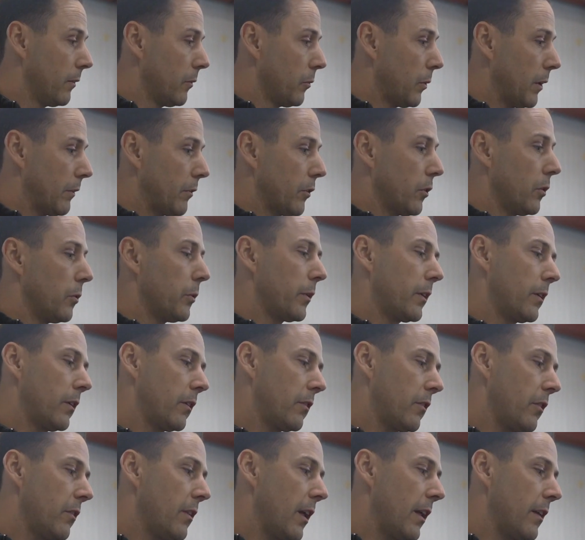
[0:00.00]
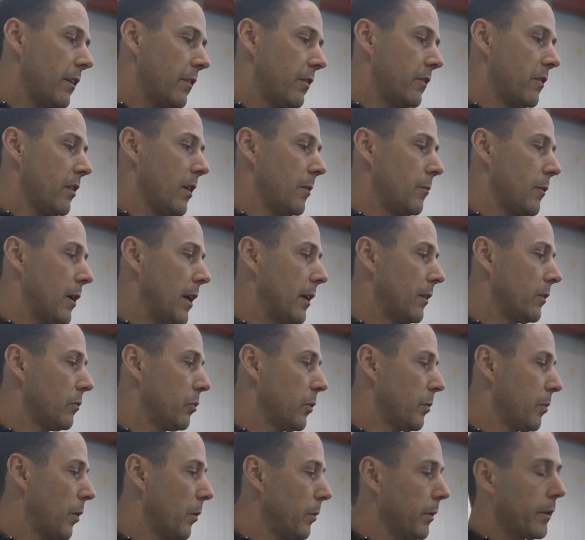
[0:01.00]
Whether or not we're going to do that this time around,
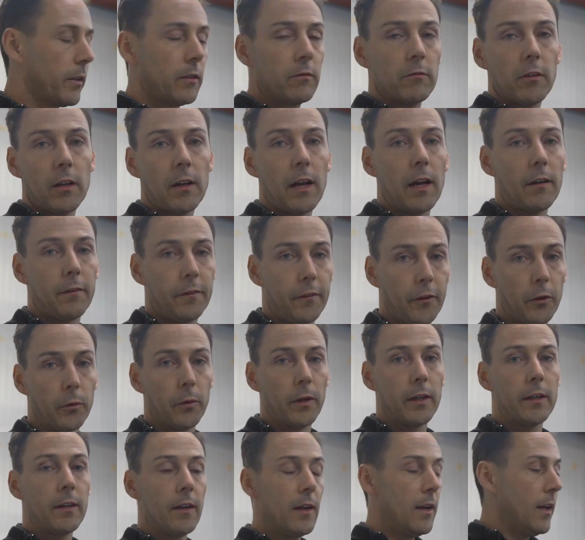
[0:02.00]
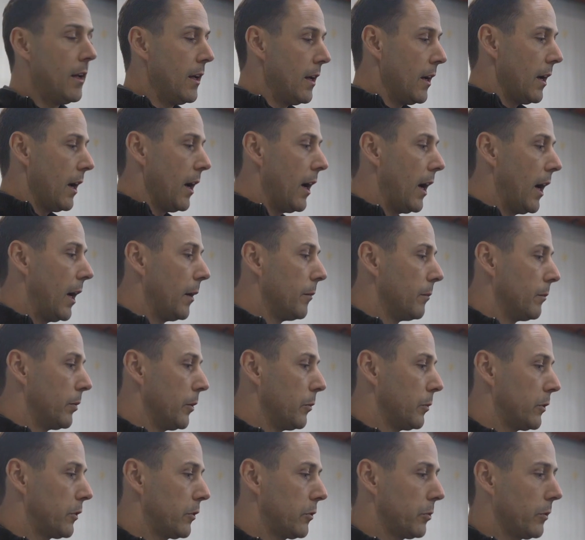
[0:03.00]
we're probably going to run out of fuel in,
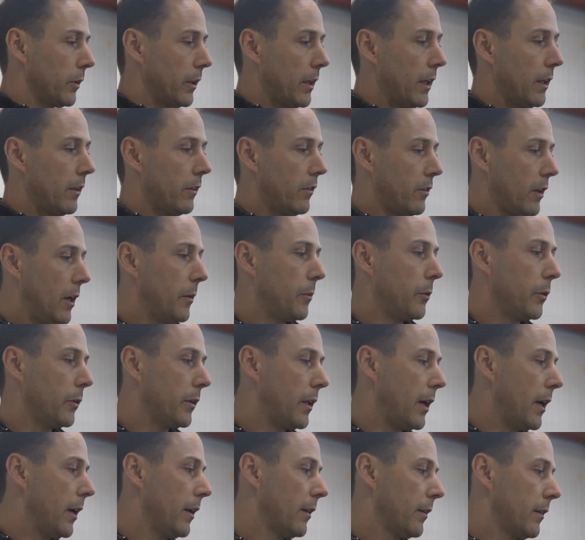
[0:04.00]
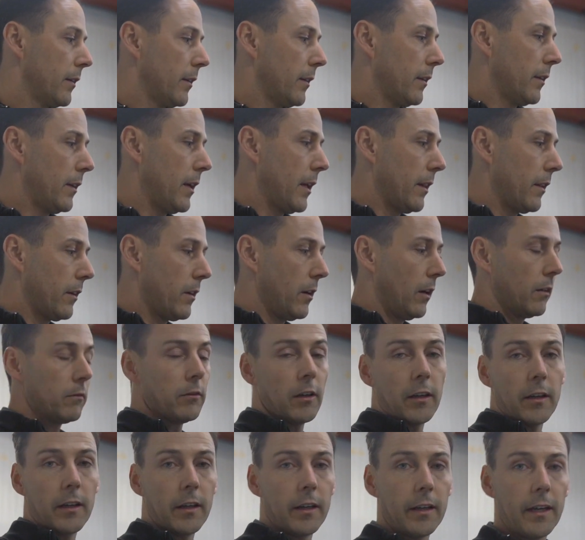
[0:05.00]
but we just want to get the turbo on there, get the car
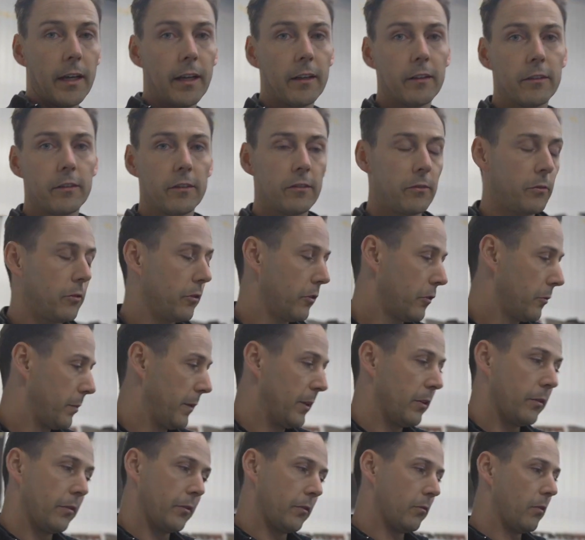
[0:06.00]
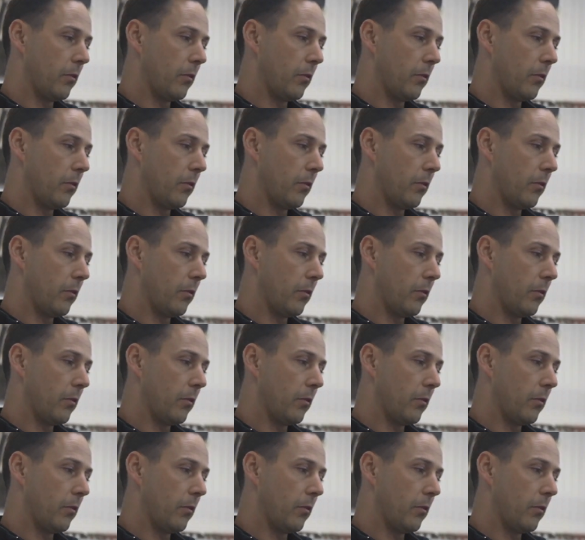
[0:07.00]
running again because it's just been off the